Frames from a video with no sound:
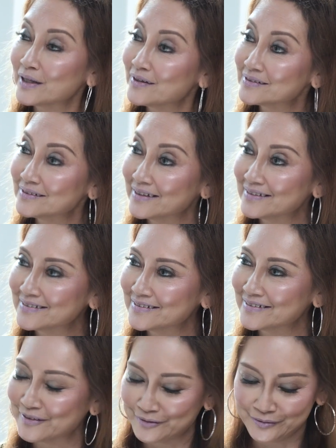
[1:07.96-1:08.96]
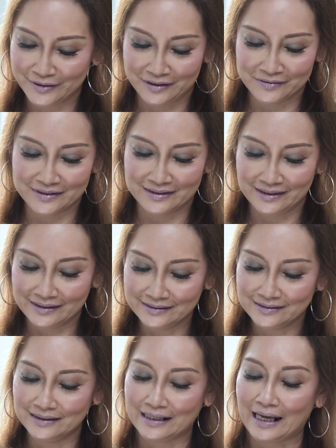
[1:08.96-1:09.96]
two thousand eighteen and two thousand
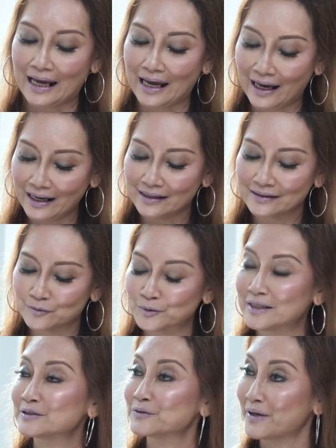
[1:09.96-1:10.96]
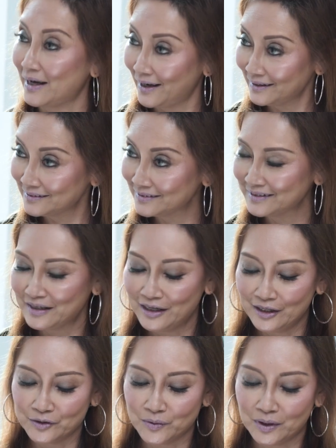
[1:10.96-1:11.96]
nineteen. And I would like to add,
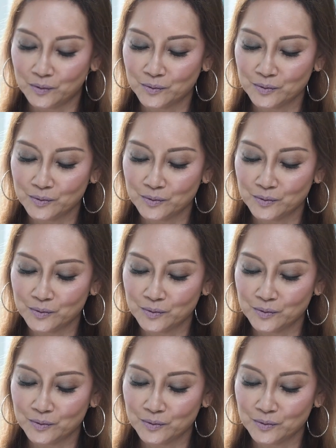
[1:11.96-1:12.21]
you are